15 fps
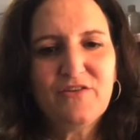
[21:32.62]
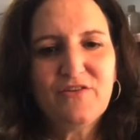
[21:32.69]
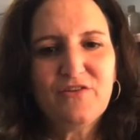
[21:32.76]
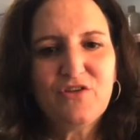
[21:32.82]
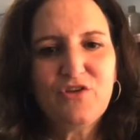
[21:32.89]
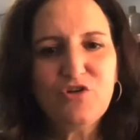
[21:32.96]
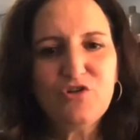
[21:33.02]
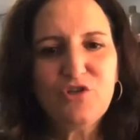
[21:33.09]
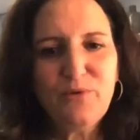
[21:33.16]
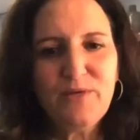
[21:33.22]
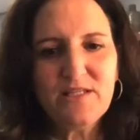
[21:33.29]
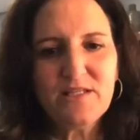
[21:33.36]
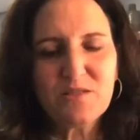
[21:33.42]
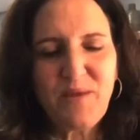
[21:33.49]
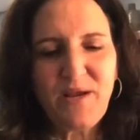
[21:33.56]
you're doing
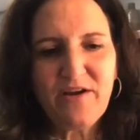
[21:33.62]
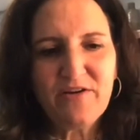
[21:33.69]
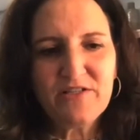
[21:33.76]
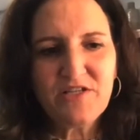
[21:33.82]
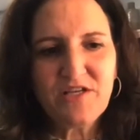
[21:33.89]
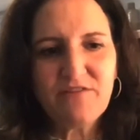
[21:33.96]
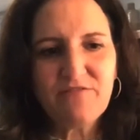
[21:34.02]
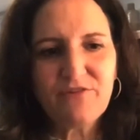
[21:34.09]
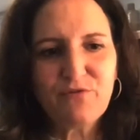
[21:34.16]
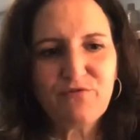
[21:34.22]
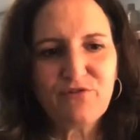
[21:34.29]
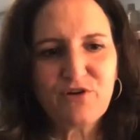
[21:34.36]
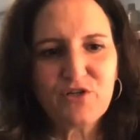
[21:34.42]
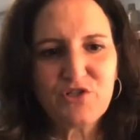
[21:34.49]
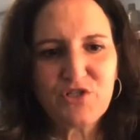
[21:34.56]
this parenting for the
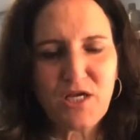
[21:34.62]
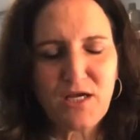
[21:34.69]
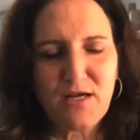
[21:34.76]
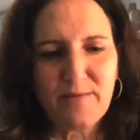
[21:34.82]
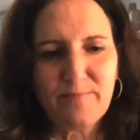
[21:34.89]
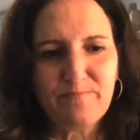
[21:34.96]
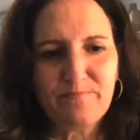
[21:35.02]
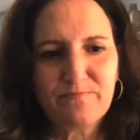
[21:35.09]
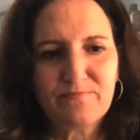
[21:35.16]
first time.